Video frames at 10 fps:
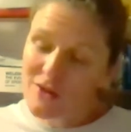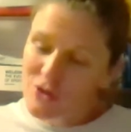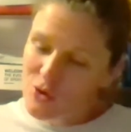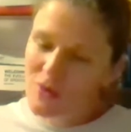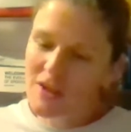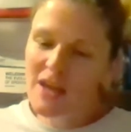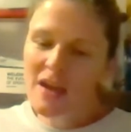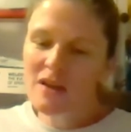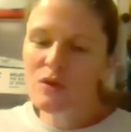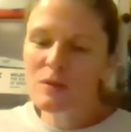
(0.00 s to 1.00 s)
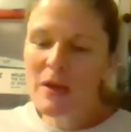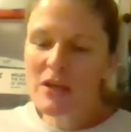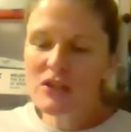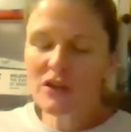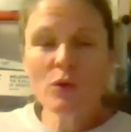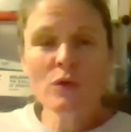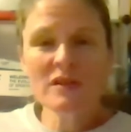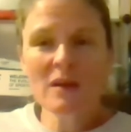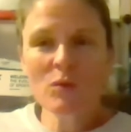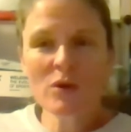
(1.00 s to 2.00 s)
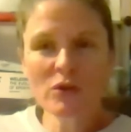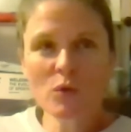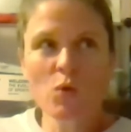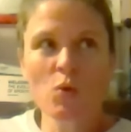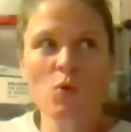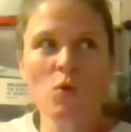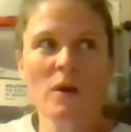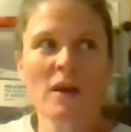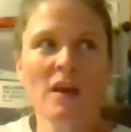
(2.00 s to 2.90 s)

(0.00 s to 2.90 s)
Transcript: newly diagnosed patient or someone who